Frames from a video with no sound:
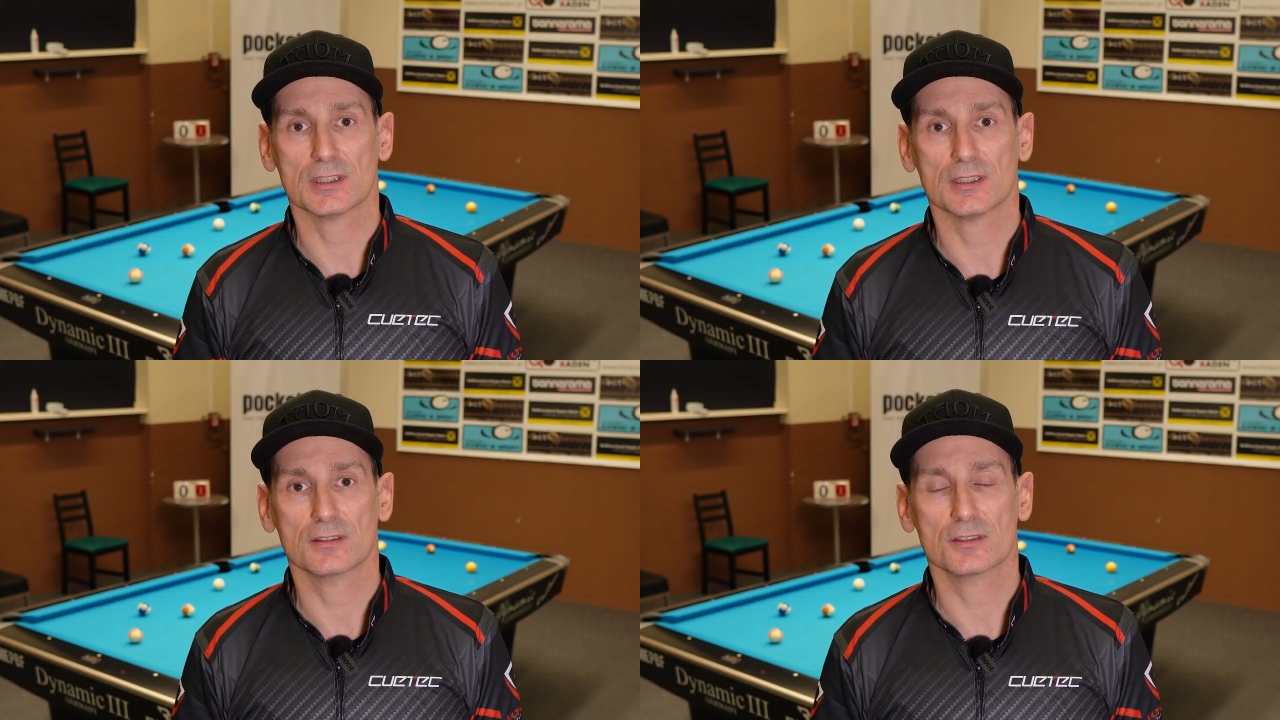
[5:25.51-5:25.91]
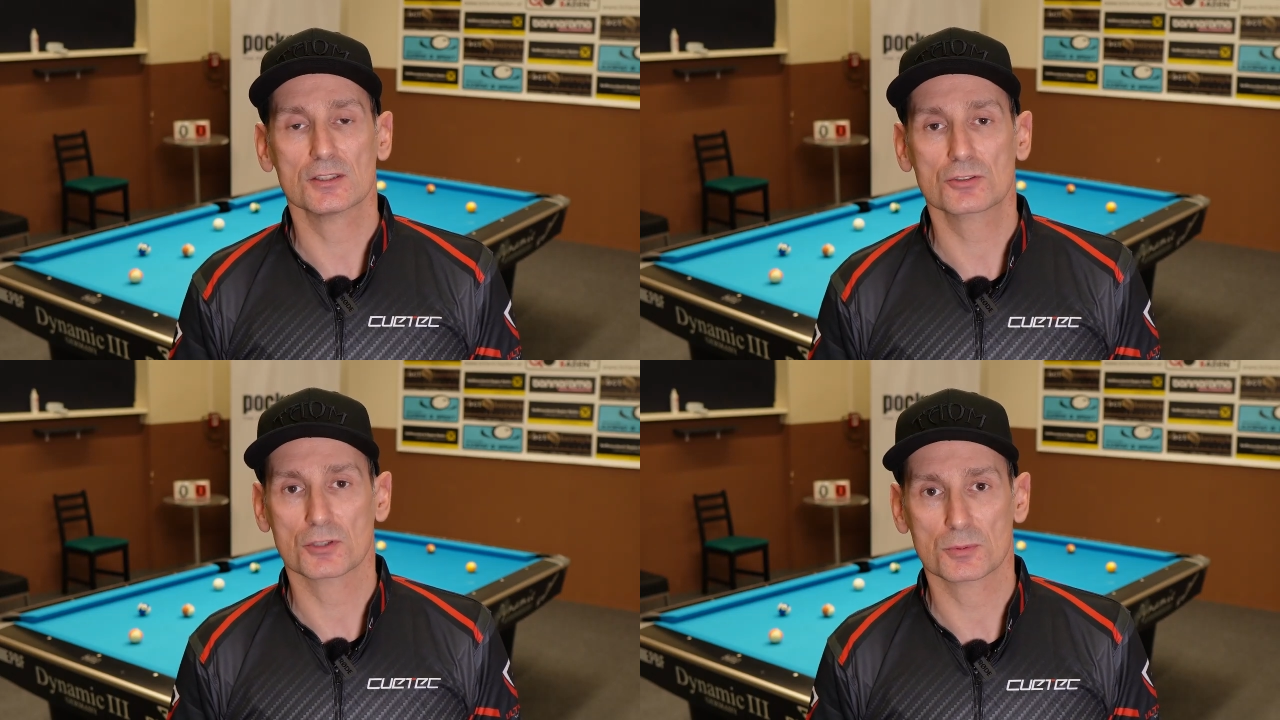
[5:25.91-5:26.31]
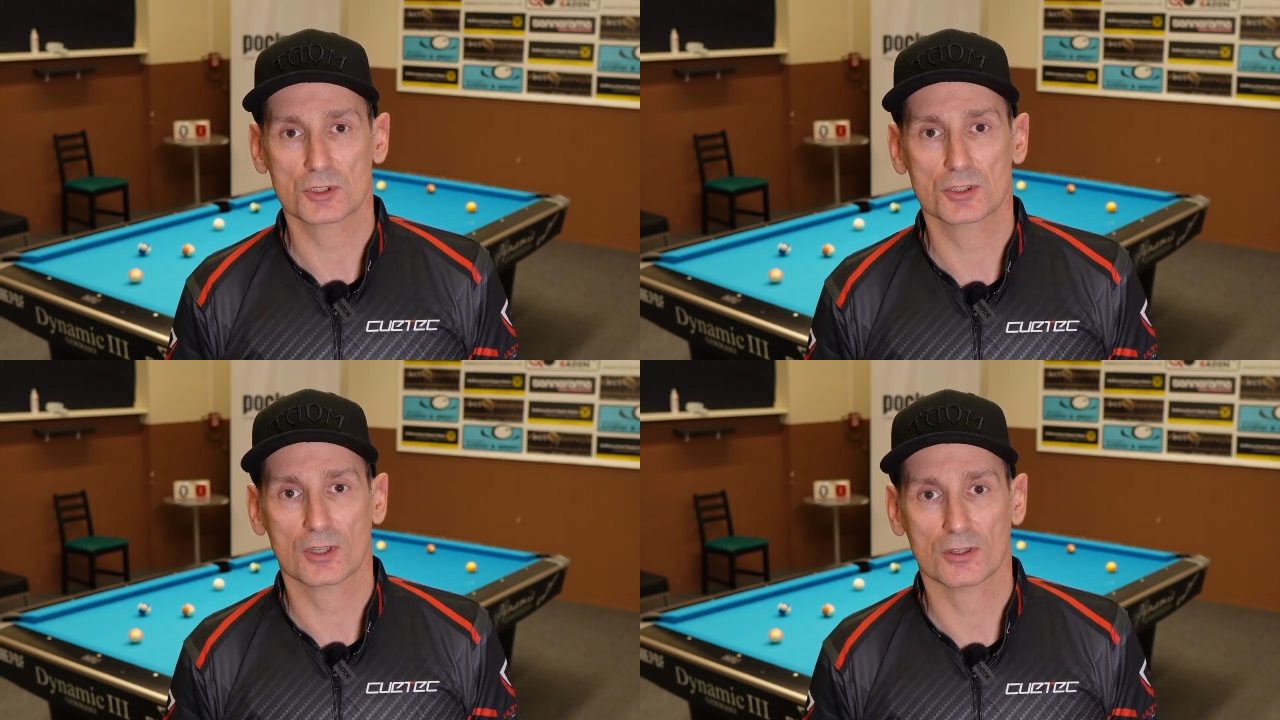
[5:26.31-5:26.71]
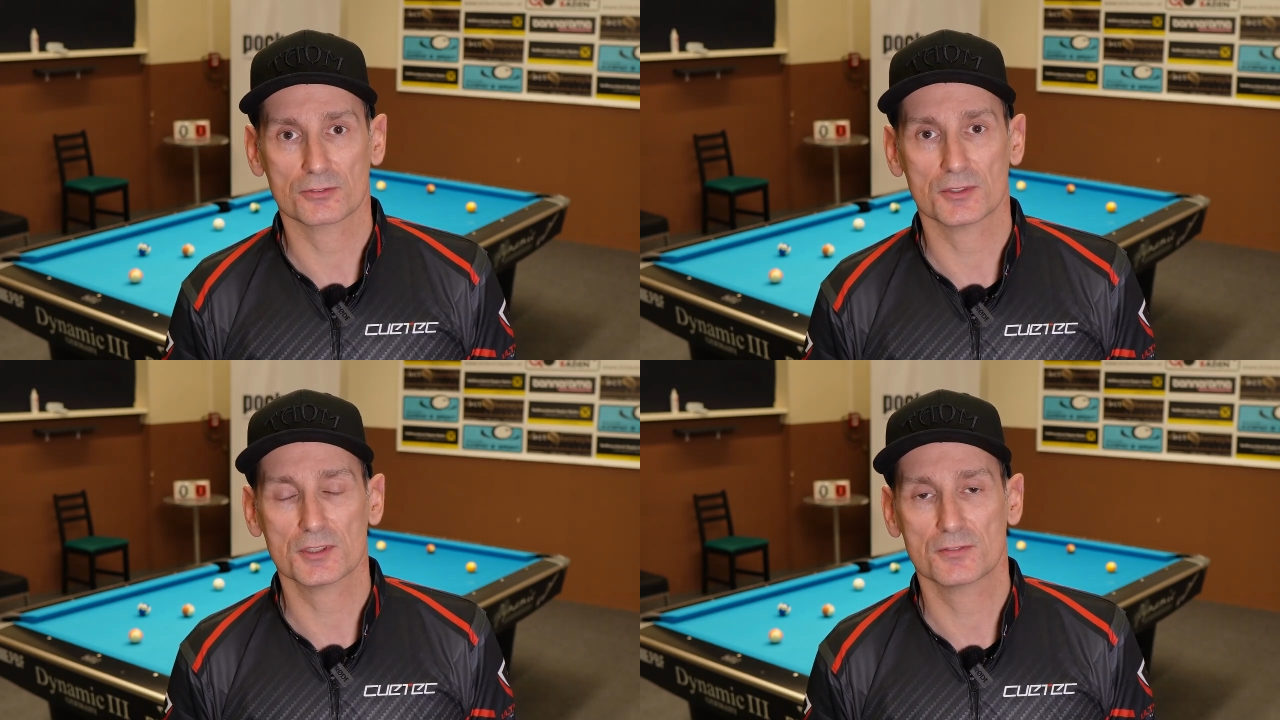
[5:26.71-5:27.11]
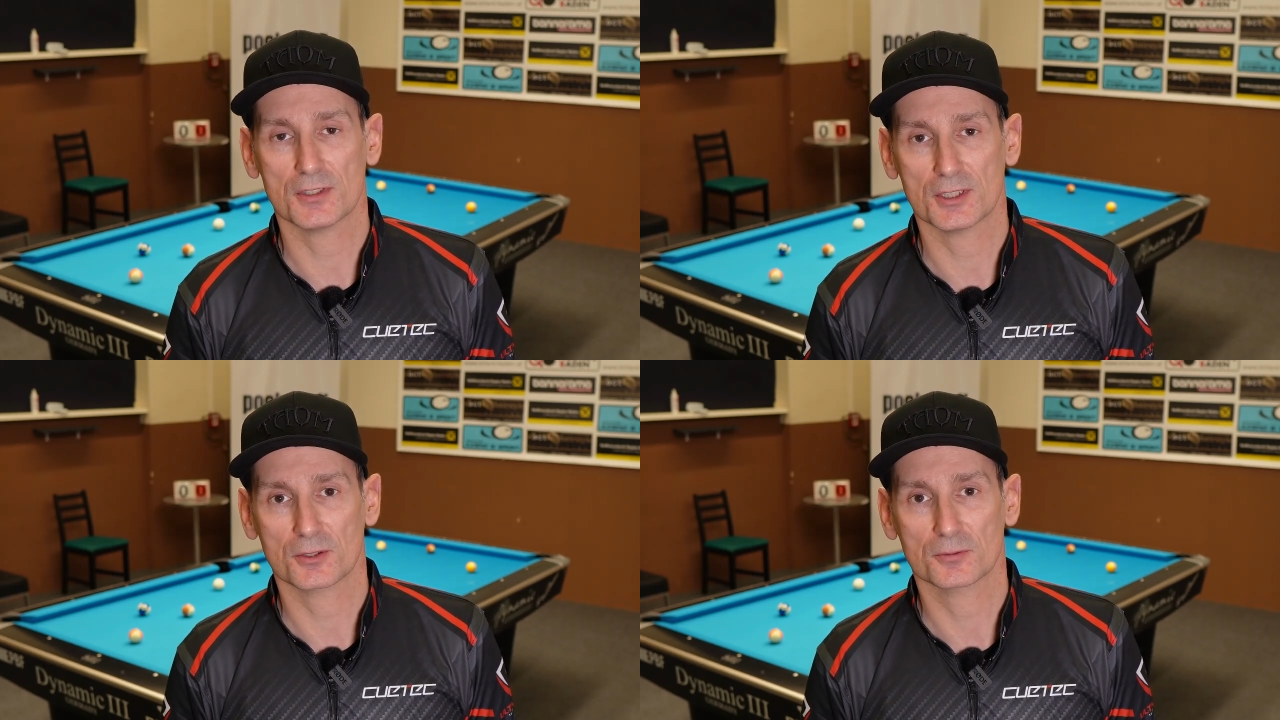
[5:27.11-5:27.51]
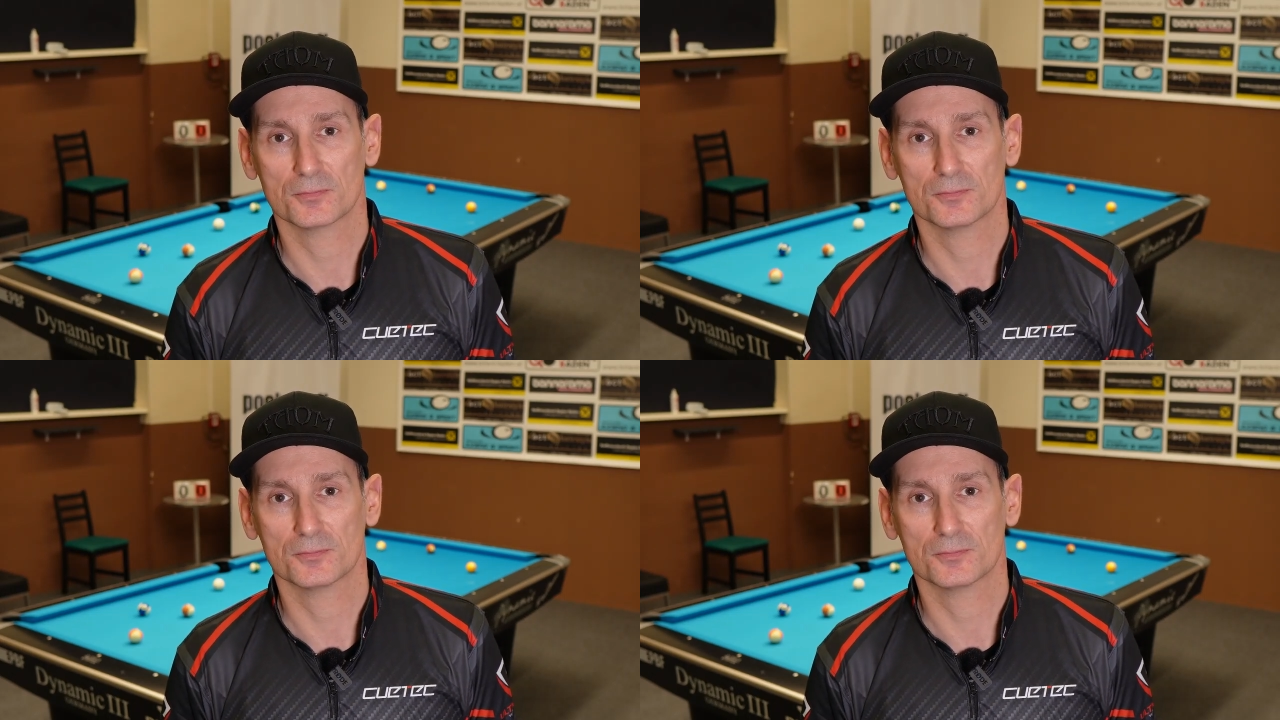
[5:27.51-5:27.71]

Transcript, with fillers: in the description of this video.